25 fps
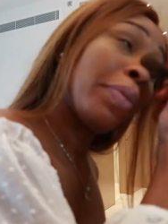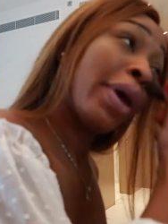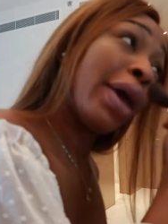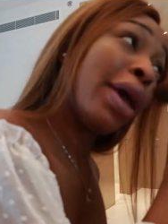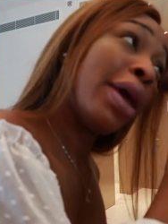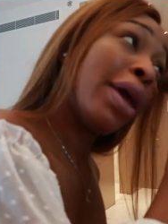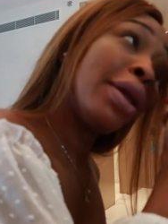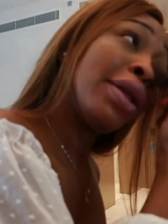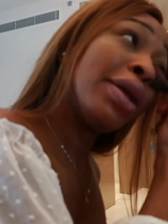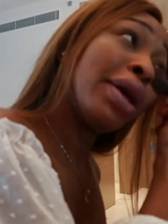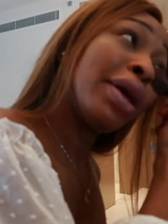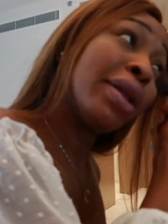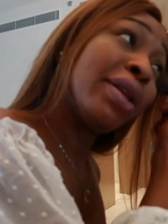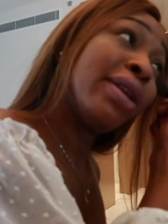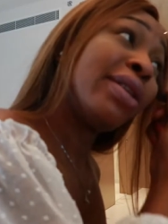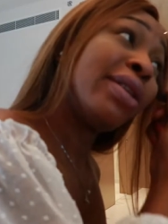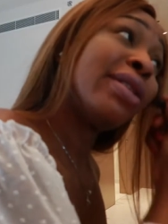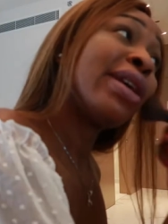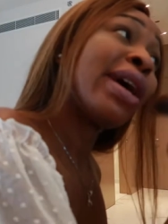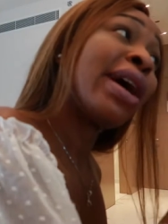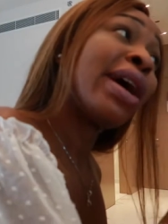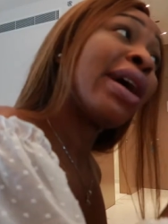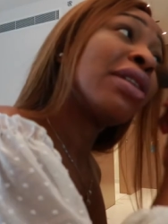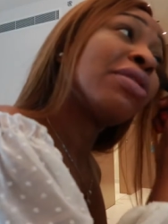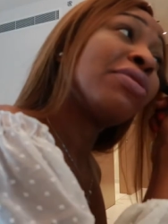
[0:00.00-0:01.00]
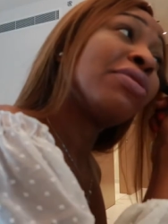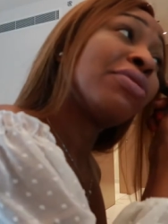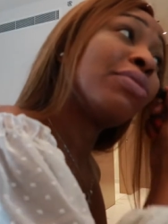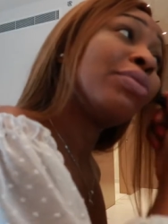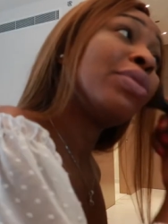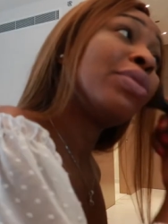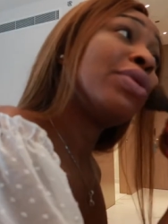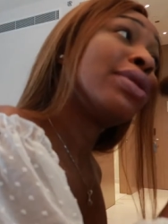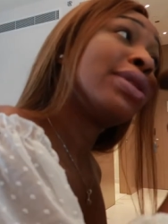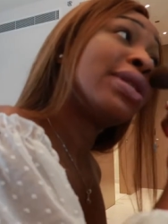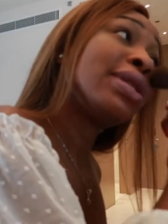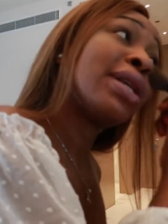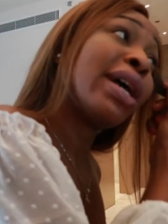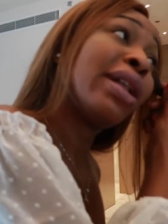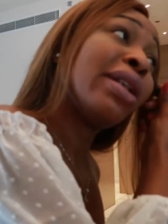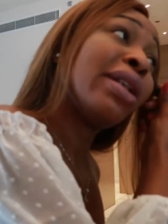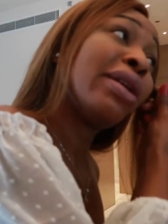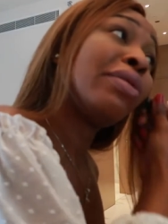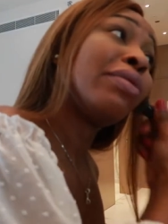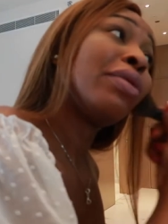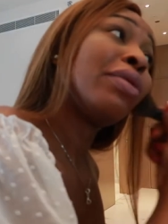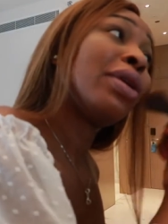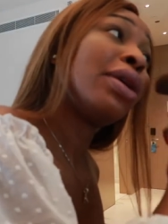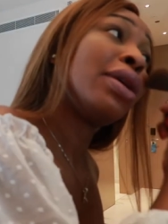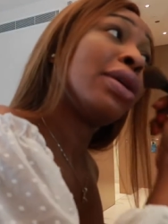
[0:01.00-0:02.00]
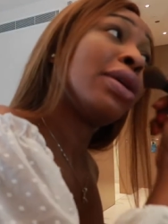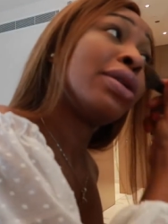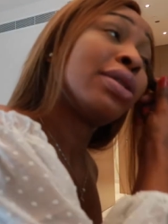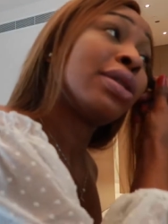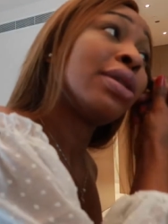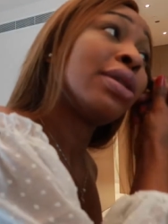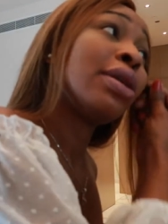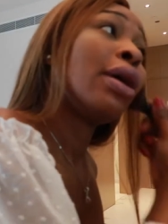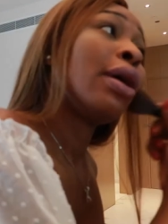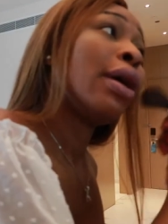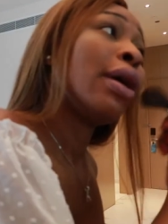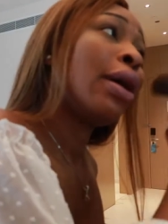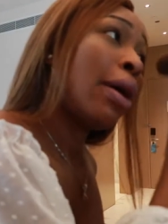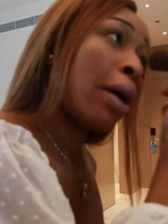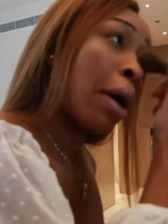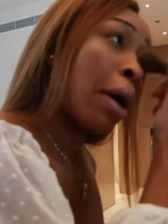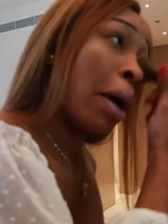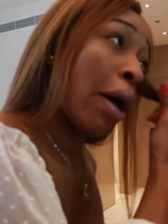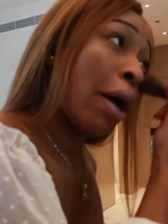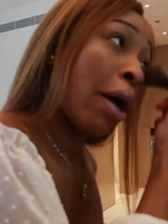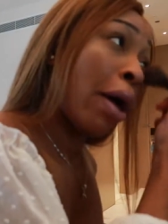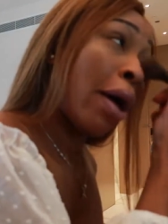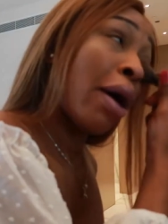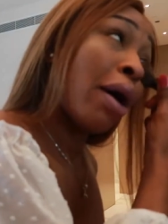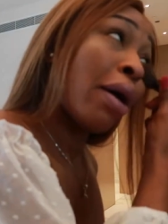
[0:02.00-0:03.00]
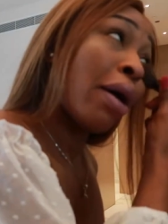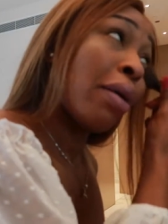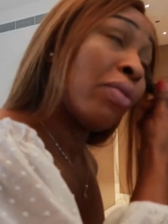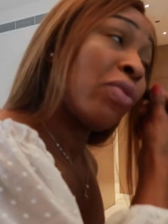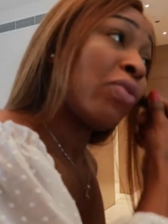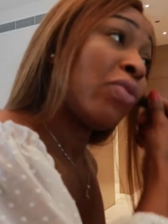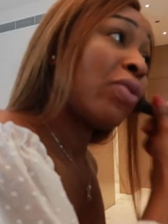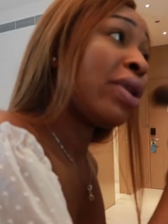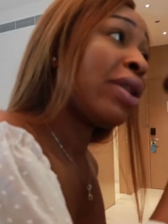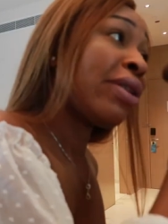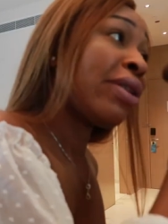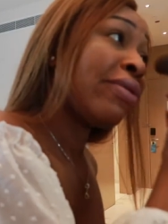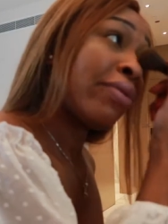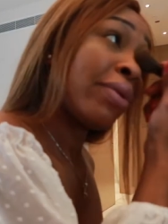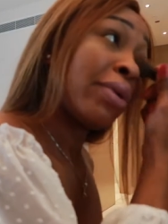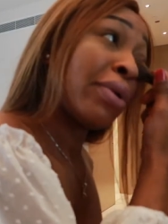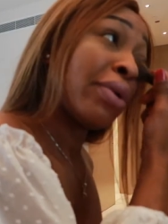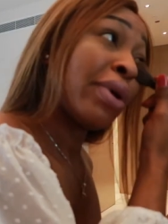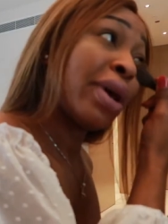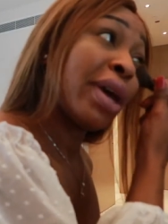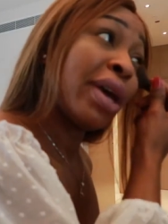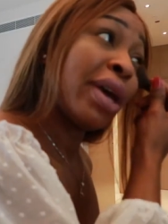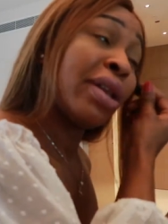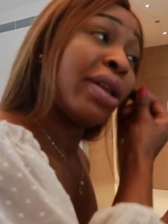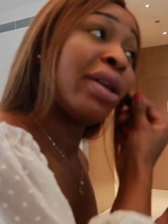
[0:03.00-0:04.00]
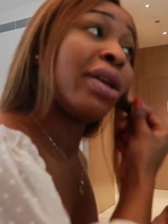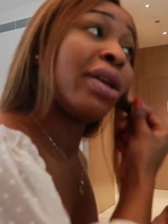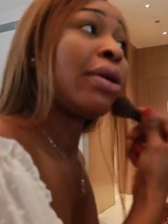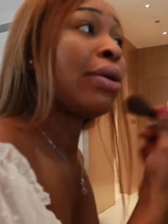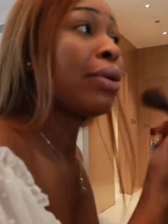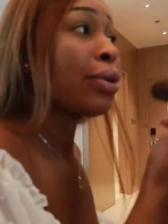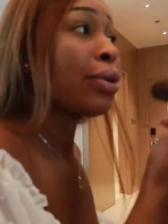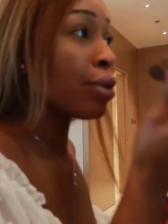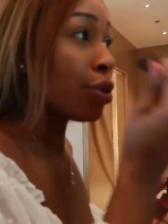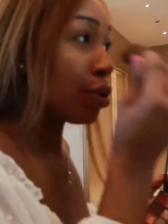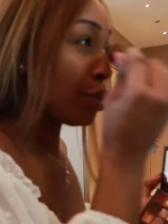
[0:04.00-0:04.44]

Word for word: paying any tax from your salaries um, whatever you're earning goes